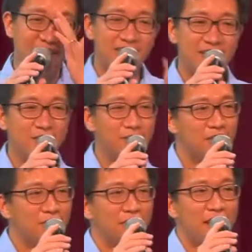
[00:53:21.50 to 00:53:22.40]
Is it
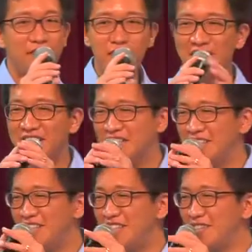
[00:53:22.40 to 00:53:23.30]
one where everyone
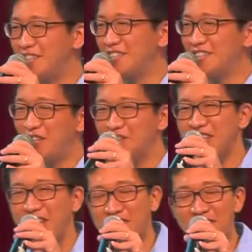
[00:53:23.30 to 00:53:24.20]
is just
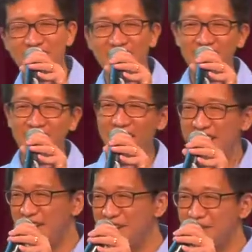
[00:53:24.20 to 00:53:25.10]
shouting at one another,
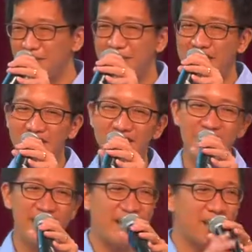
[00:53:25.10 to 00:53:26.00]
hey, you do this,
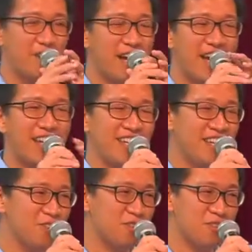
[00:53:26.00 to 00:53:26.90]
hey, why,
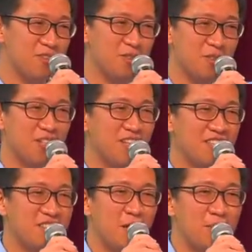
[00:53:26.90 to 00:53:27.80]
hey, oh, you,
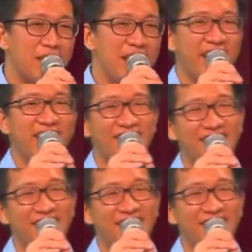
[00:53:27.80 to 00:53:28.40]
stop that?